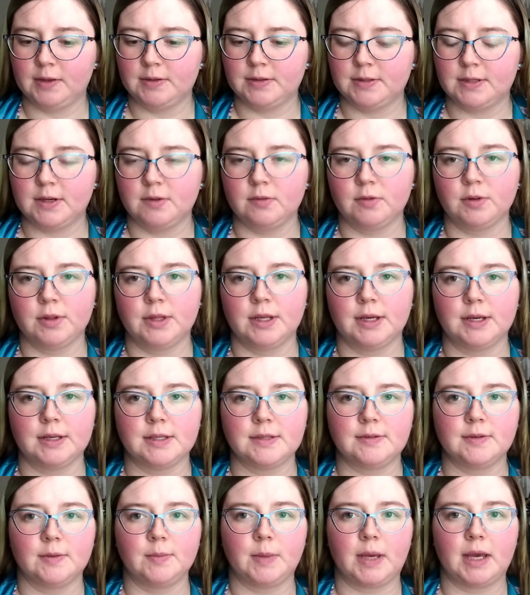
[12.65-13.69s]
several
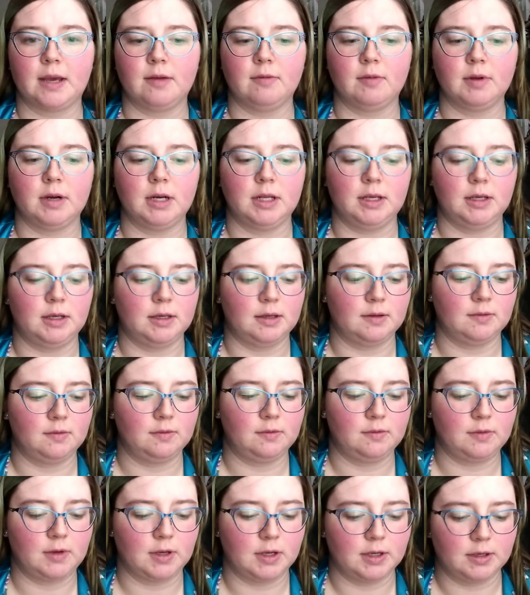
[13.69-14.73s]
things from Kat Von D.
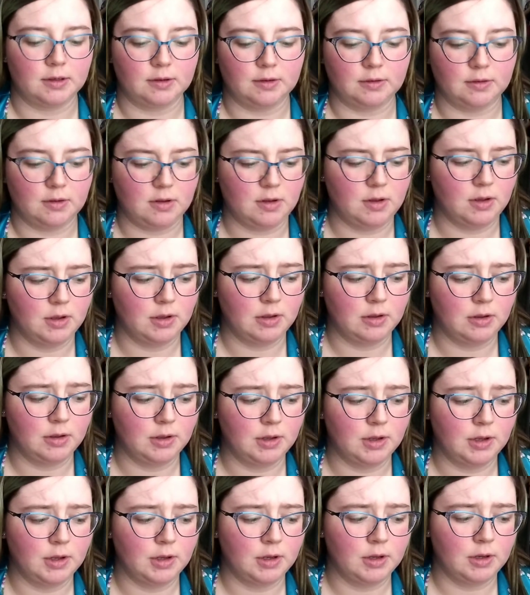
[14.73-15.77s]
I've gotten
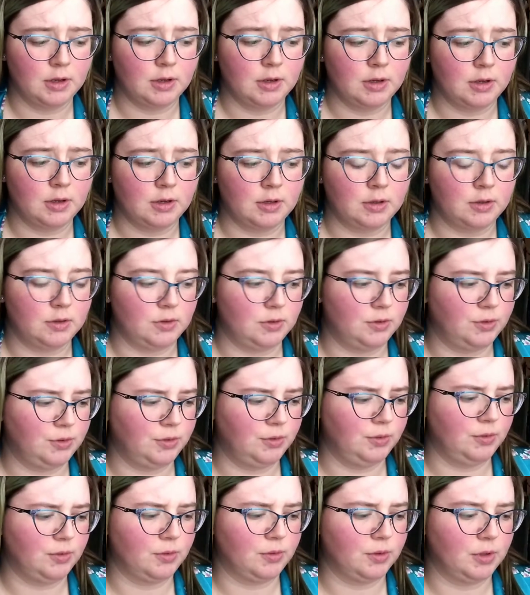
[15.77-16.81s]

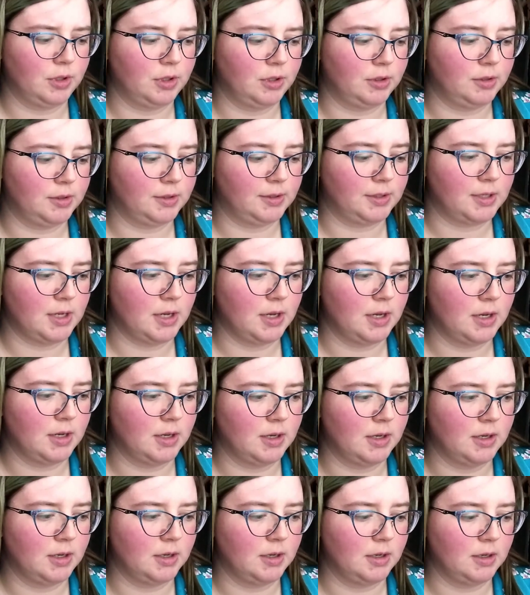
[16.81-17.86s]
2 orders
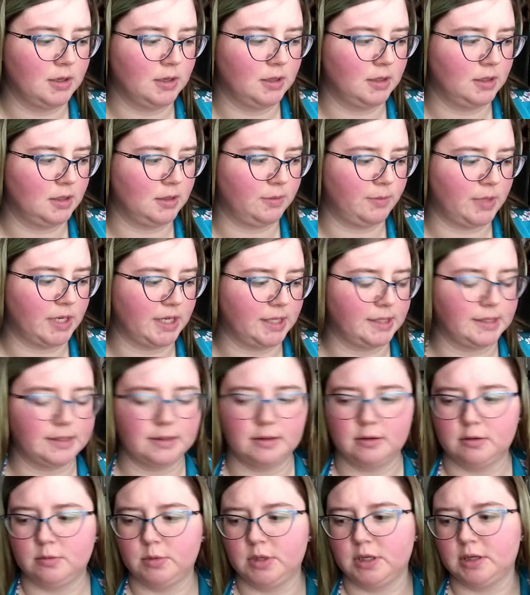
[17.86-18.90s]
in the past
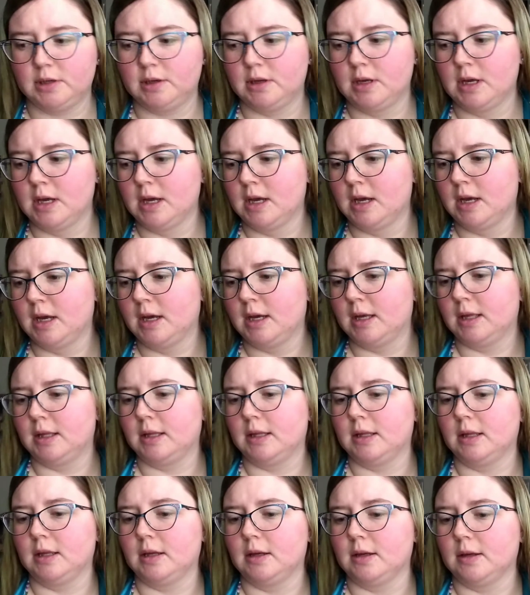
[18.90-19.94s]
little bit.
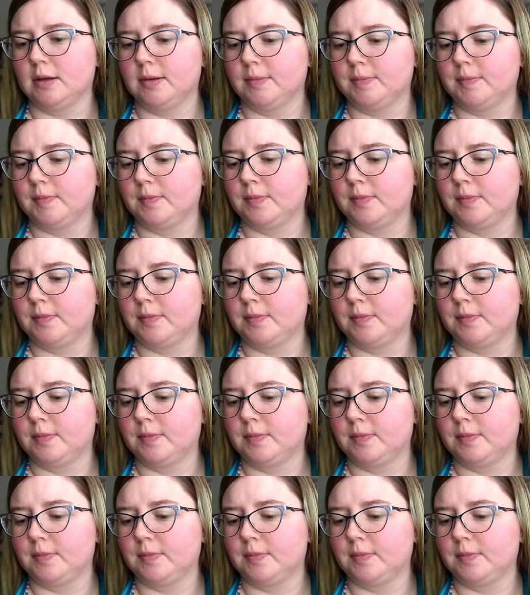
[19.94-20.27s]
Got